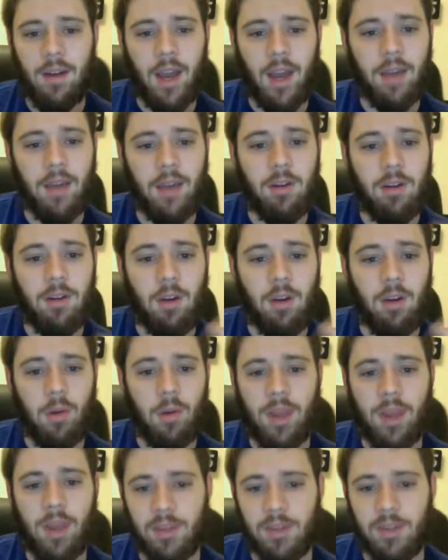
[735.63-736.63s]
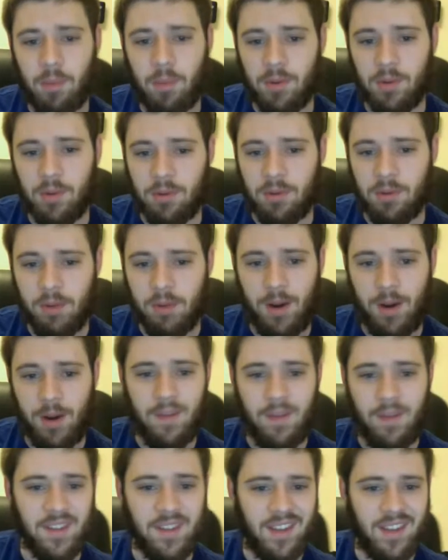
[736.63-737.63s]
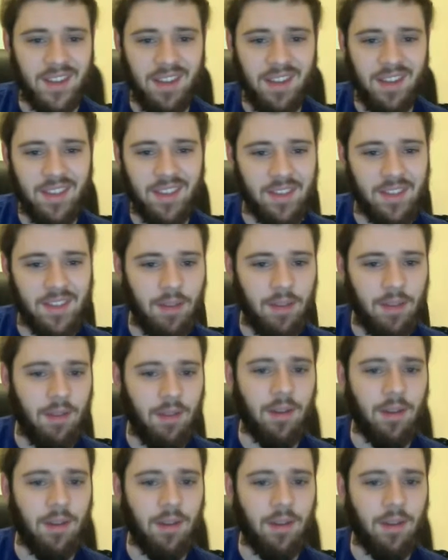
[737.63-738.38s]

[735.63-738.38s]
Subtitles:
I could know that as a personal trainer, having studied this stuff,